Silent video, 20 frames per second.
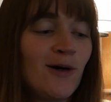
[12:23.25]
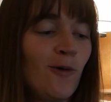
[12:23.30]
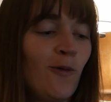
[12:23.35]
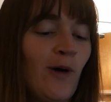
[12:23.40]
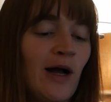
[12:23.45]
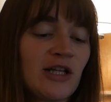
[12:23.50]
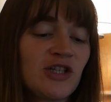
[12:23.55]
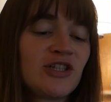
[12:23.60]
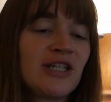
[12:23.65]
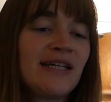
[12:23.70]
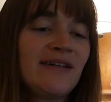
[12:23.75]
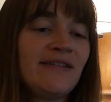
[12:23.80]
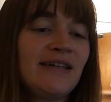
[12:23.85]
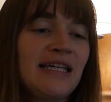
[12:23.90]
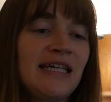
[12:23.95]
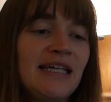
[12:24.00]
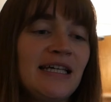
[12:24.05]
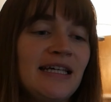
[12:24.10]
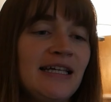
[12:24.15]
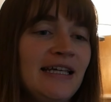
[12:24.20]
watch
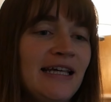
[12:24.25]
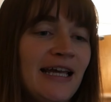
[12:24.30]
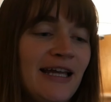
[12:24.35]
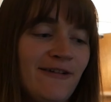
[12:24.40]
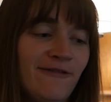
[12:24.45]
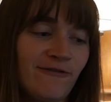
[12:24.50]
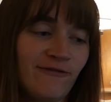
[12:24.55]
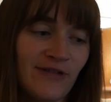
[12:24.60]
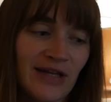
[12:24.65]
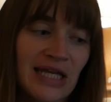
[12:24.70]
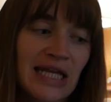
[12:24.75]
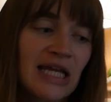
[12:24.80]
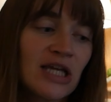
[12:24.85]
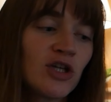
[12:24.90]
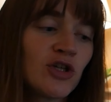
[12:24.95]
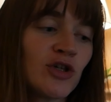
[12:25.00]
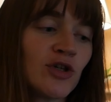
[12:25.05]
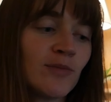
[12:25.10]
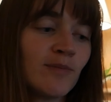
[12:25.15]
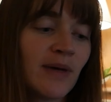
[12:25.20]
TV, and
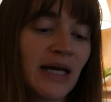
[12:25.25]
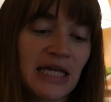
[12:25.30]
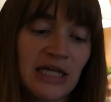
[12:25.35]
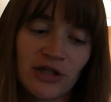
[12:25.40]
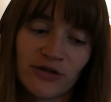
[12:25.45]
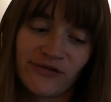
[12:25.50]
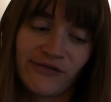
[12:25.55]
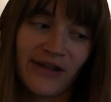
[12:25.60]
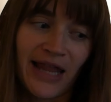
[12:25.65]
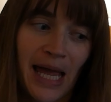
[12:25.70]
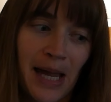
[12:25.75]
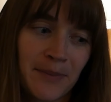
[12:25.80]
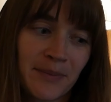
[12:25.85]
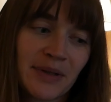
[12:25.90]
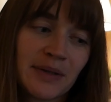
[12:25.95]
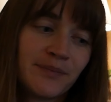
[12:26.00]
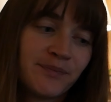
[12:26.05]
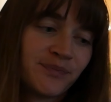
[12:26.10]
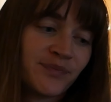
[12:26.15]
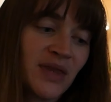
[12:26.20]
finish my heel flap.
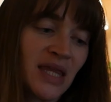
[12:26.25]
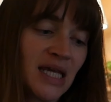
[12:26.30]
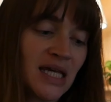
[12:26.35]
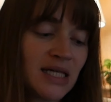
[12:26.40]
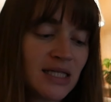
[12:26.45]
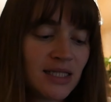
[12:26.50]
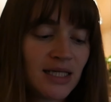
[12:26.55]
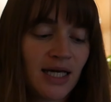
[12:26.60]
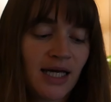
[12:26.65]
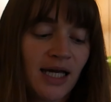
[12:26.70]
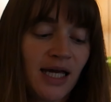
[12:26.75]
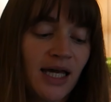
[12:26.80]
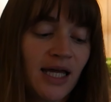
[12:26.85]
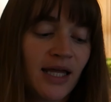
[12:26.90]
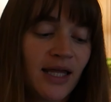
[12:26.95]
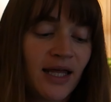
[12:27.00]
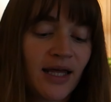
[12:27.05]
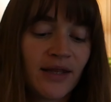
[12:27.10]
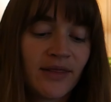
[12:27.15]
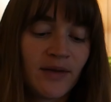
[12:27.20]

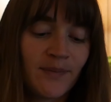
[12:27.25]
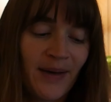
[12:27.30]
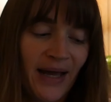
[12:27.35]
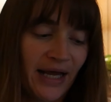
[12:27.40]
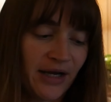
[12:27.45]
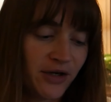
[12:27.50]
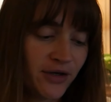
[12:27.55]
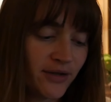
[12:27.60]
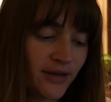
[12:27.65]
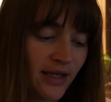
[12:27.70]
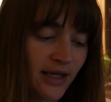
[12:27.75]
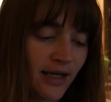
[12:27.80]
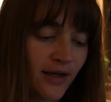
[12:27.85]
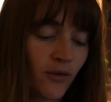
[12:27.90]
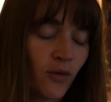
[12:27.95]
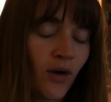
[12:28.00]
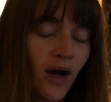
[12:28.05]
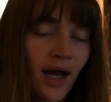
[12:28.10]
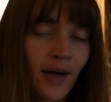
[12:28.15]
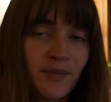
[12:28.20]
The pattern that
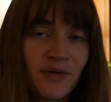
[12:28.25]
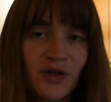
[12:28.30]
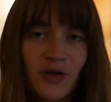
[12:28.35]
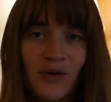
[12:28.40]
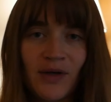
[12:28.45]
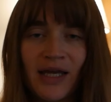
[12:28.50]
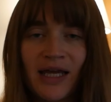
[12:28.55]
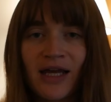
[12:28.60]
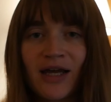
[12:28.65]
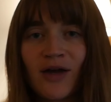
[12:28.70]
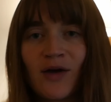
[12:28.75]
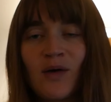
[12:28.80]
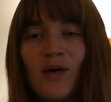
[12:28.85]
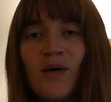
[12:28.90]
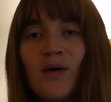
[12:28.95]
I'm doing